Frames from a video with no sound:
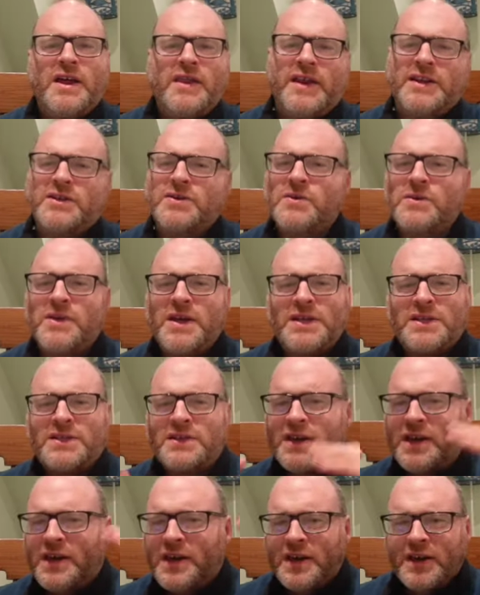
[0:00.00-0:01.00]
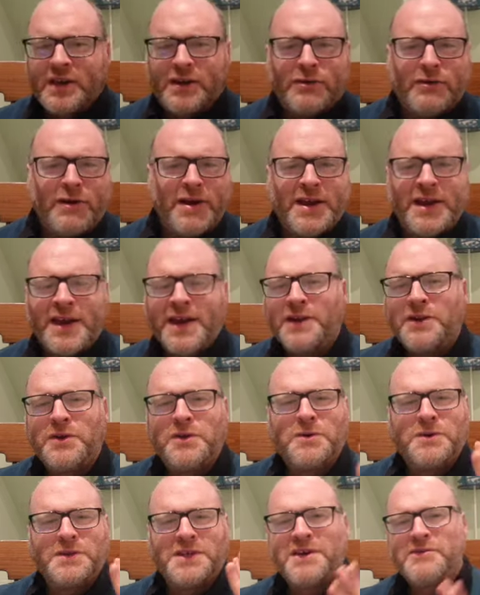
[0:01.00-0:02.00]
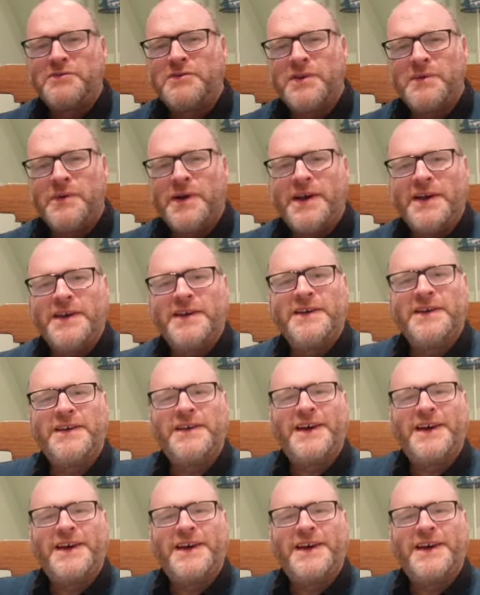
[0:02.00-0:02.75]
There's all these creaking doors everywhere.